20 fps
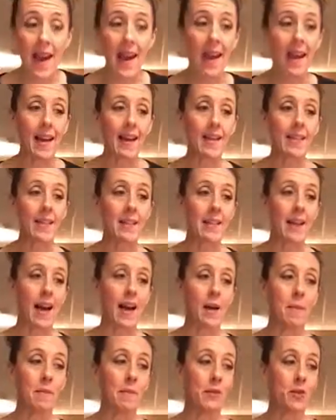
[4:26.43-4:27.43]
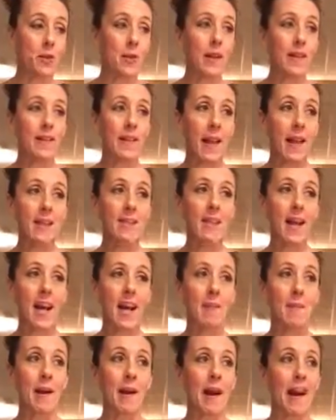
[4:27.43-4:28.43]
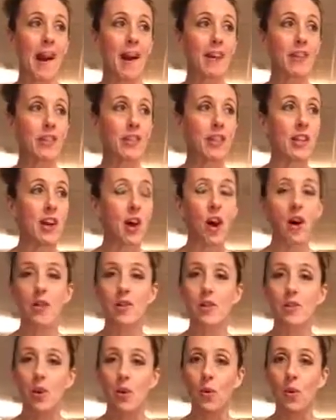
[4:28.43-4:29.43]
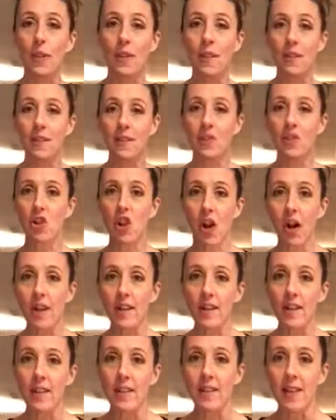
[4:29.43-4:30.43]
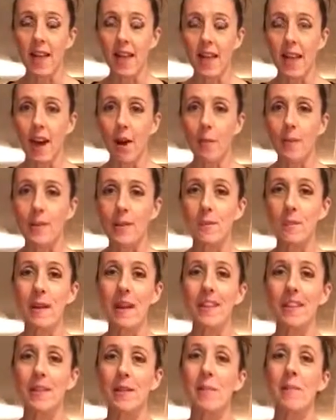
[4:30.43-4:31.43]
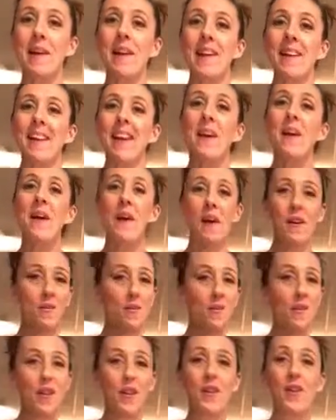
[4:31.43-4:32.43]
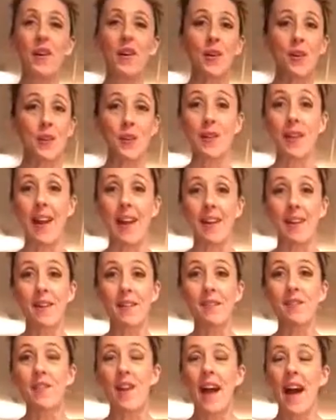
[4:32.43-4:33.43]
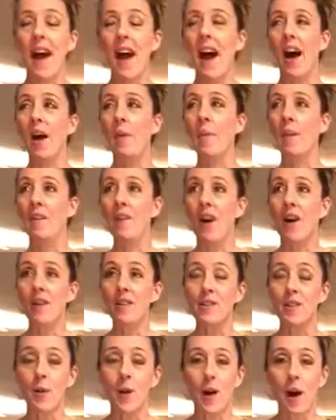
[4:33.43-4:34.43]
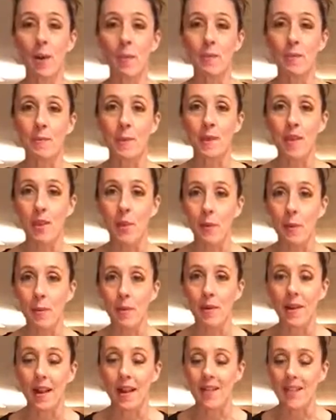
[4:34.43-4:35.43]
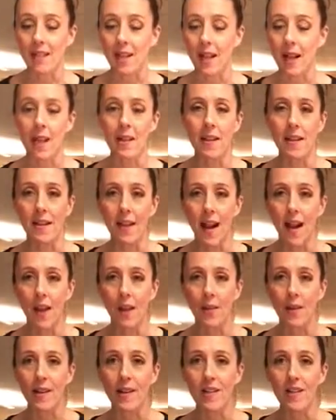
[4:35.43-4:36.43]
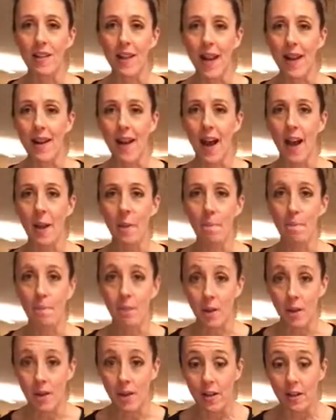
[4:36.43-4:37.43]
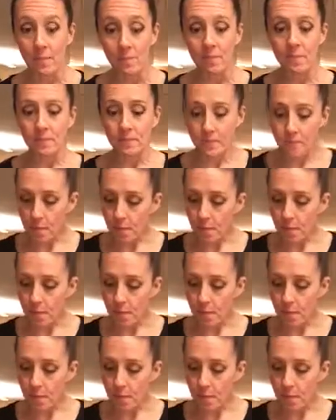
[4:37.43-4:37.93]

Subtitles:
And during that time, I actually also eat chocolate. That helps me to be very creative. It also helps me to replace a lot of the calories that I burn